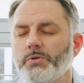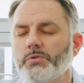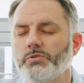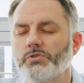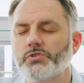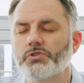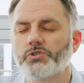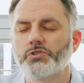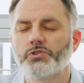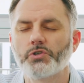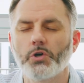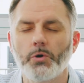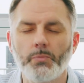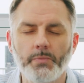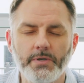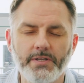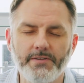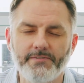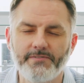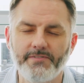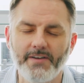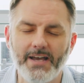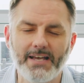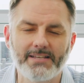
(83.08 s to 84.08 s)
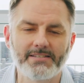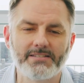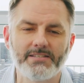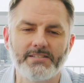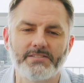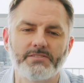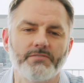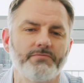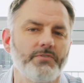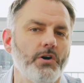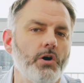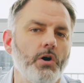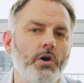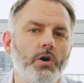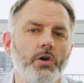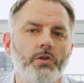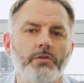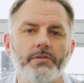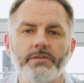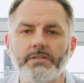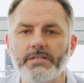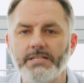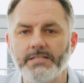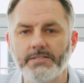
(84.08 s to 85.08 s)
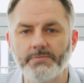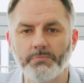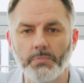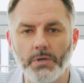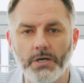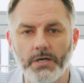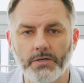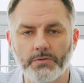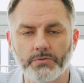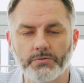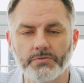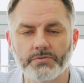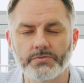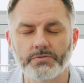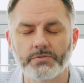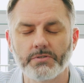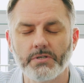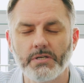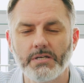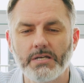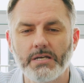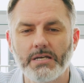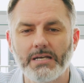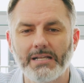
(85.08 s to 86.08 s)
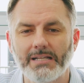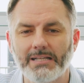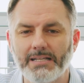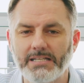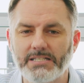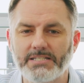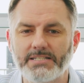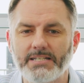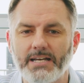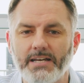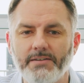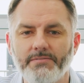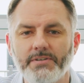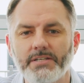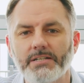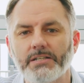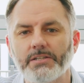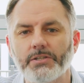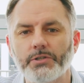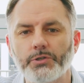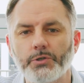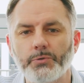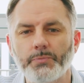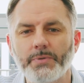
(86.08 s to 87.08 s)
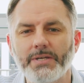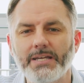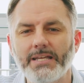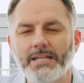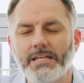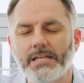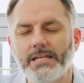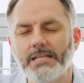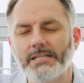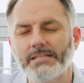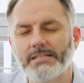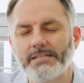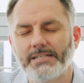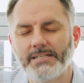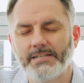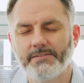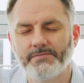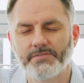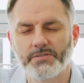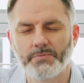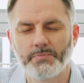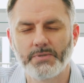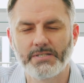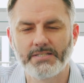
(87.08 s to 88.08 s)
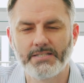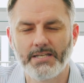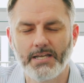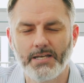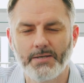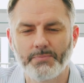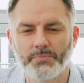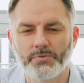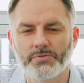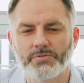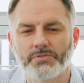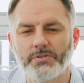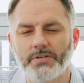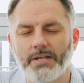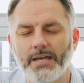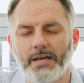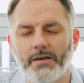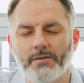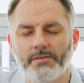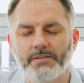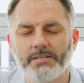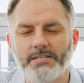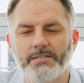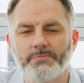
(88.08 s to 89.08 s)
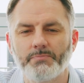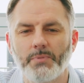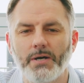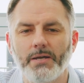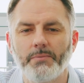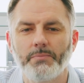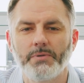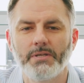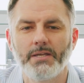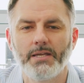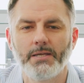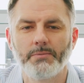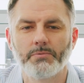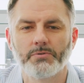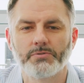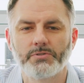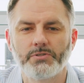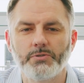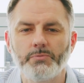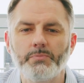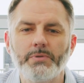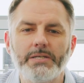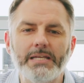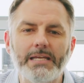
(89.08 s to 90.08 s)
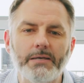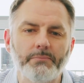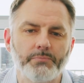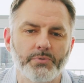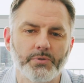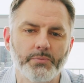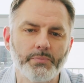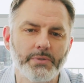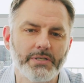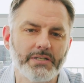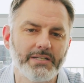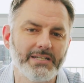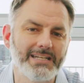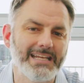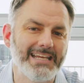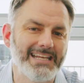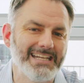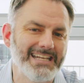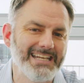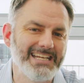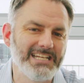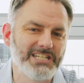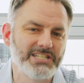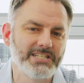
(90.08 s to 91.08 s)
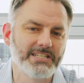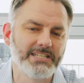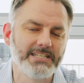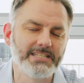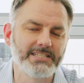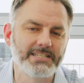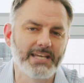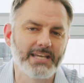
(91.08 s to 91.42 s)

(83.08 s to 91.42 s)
in so many facets of all of these models. Let's dive in a little bit and give some examples on how these might be able to be implemented in each of these